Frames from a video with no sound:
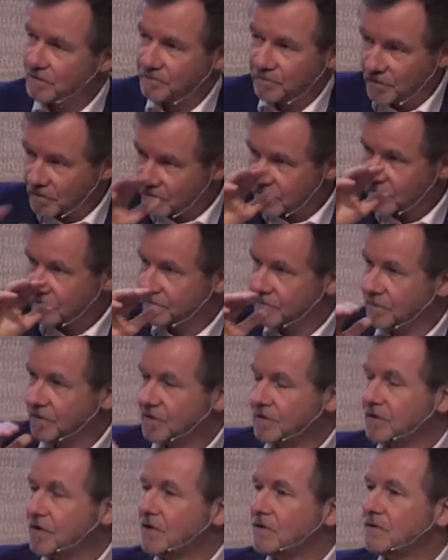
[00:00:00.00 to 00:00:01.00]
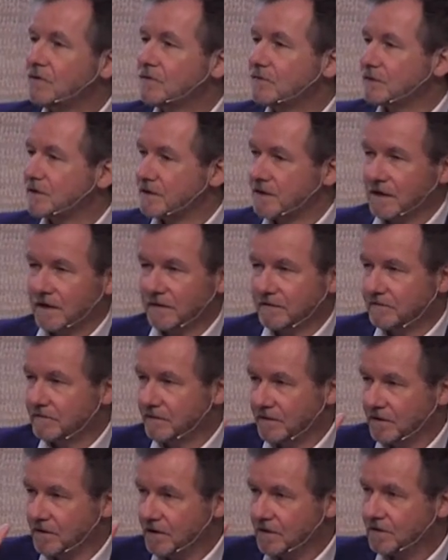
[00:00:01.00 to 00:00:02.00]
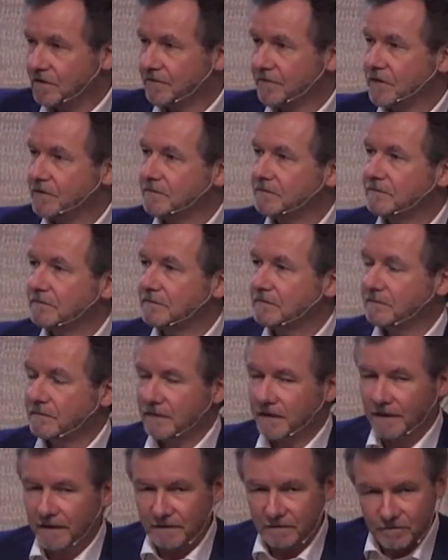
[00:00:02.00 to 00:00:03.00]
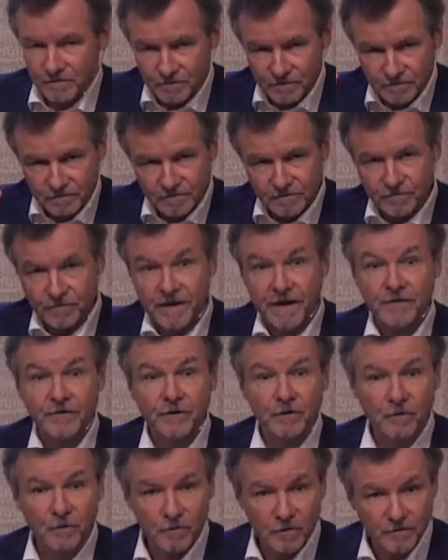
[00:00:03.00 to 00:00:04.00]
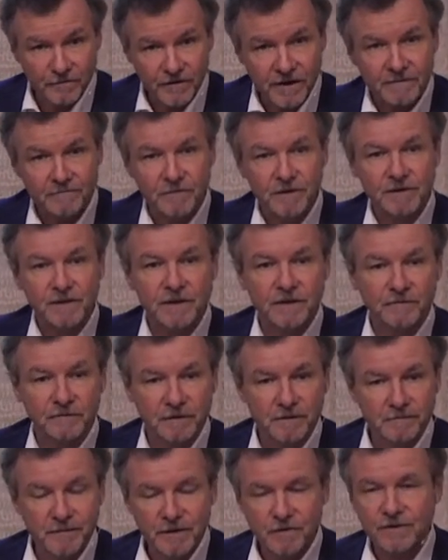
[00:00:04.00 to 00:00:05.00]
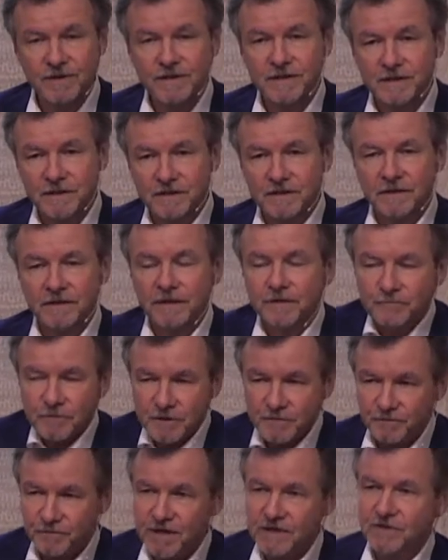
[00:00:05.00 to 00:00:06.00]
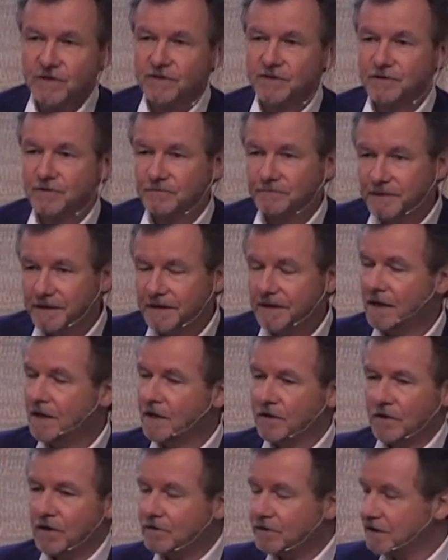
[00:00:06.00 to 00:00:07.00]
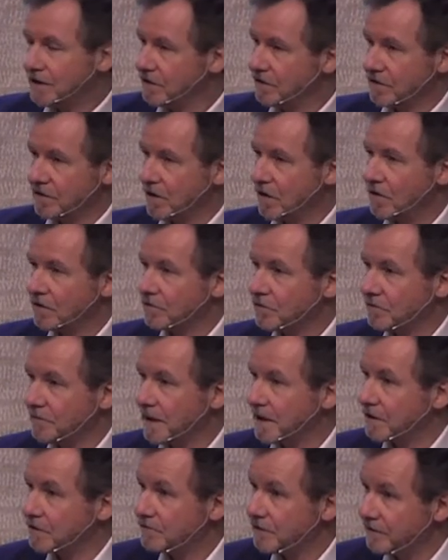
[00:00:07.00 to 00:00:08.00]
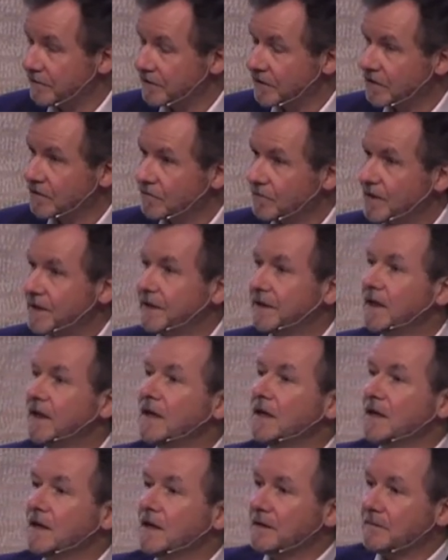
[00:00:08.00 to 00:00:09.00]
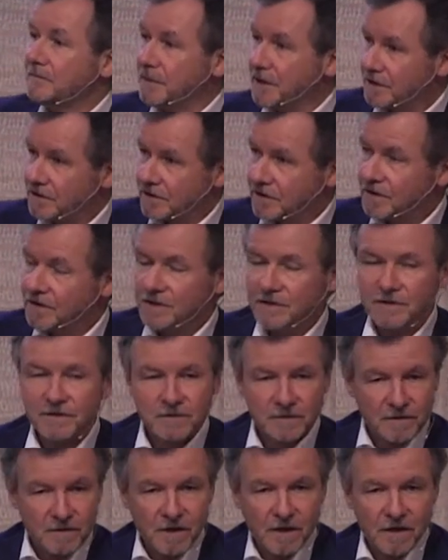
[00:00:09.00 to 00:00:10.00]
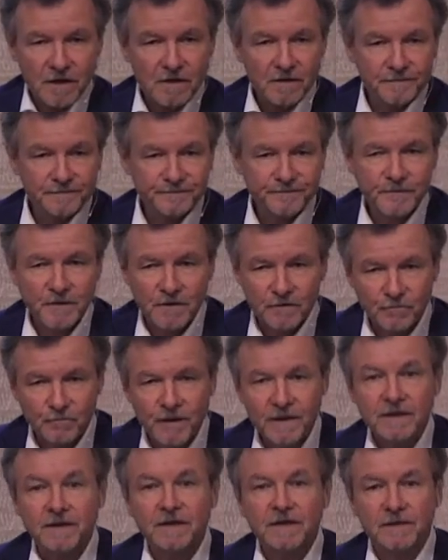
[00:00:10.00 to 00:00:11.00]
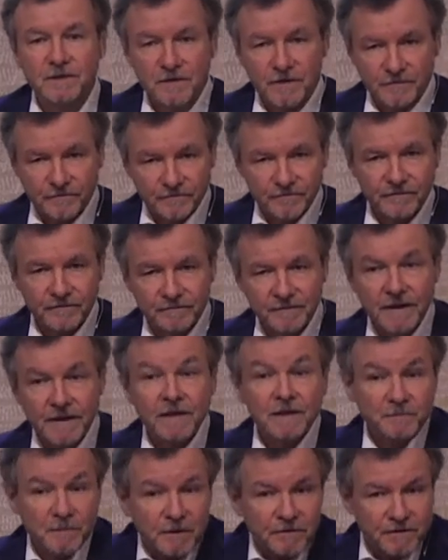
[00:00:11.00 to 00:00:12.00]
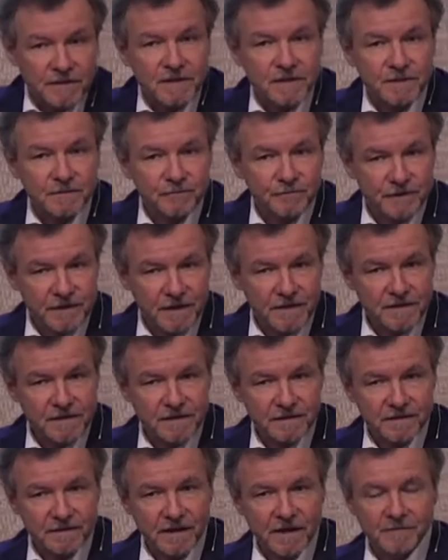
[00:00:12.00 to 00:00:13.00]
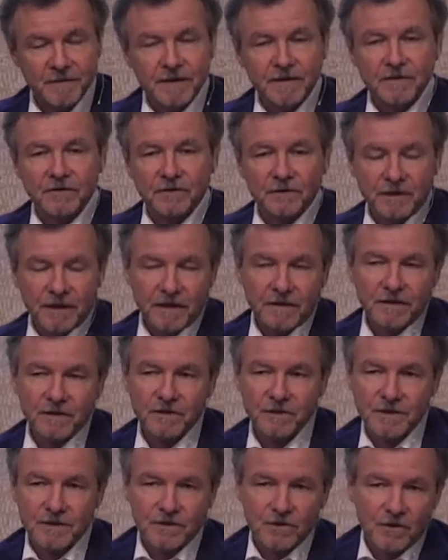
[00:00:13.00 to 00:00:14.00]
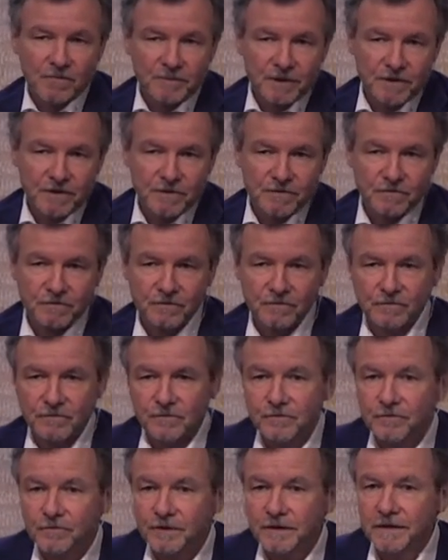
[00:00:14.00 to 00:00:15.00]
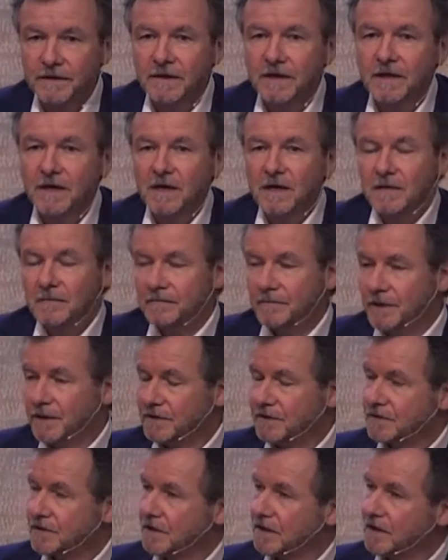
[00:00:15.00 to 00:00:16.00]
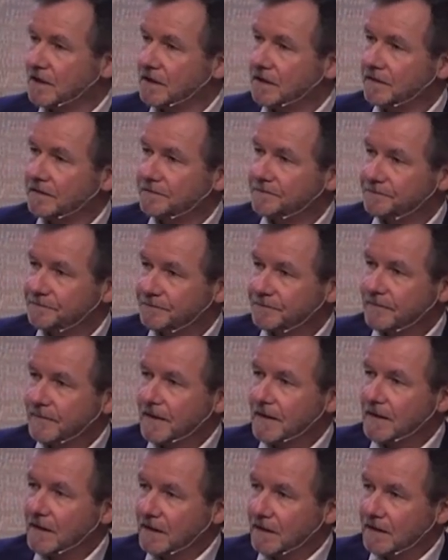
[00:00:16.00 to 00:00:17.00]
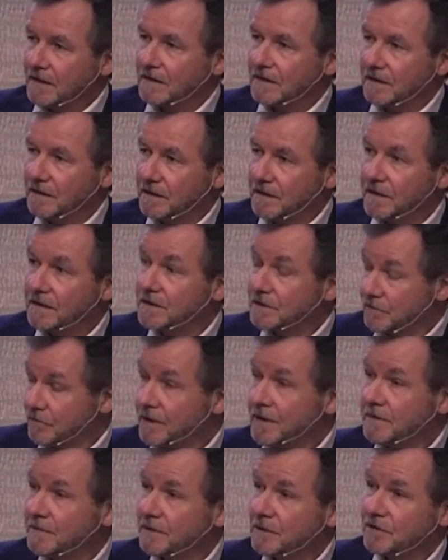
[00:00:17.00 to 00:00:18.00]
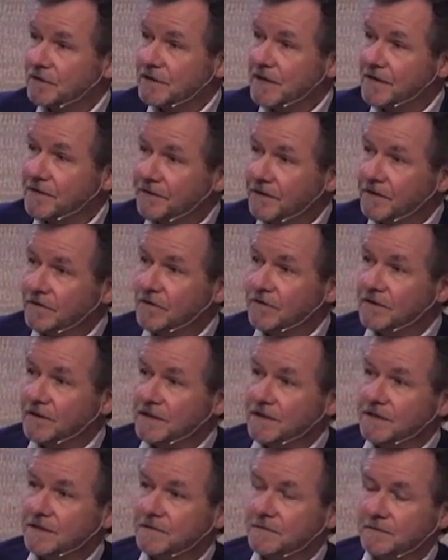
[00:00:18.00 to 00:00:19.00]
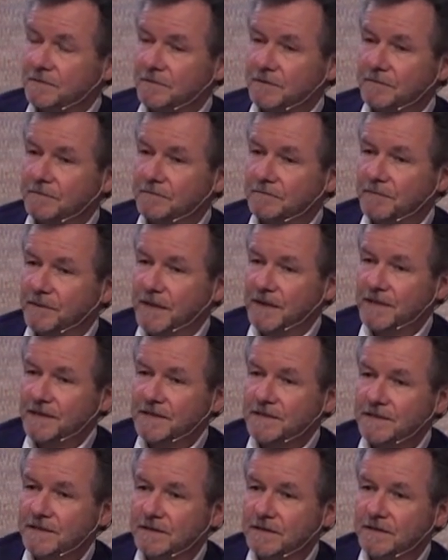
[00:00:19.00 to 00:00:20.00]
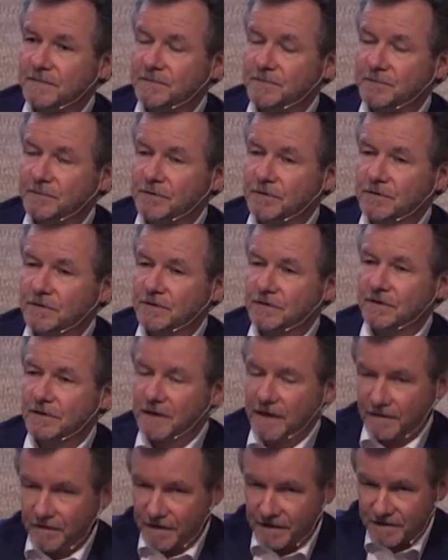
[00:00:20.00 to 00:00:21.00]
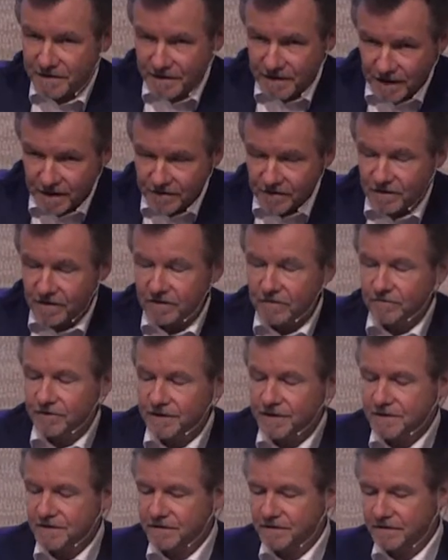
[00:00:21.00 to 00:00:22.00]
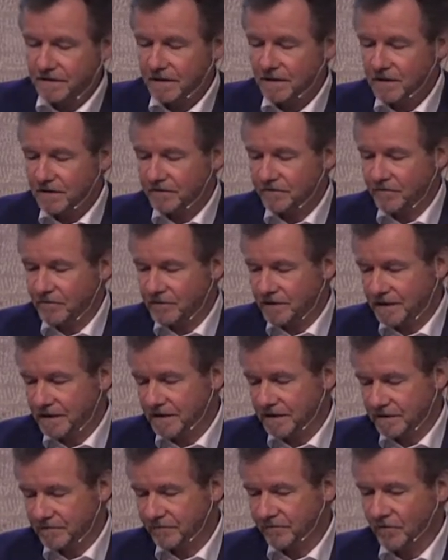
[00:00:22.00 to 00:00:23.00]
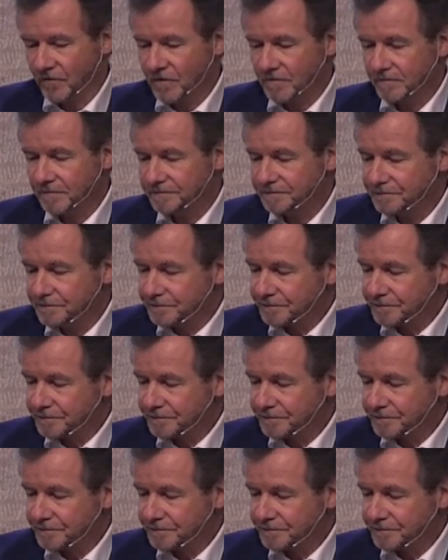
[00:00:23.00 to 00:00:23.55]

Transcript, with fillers: book, book notes, I have a lot of them, and to, to gather all of that material, because it's, it was precious to me, not in an autobiographical way, but as um, witness of experiences, precisely. I mean, the title is an homage to, to Dewey, but um, it's really because I think that these places put, and that's the other reason for the form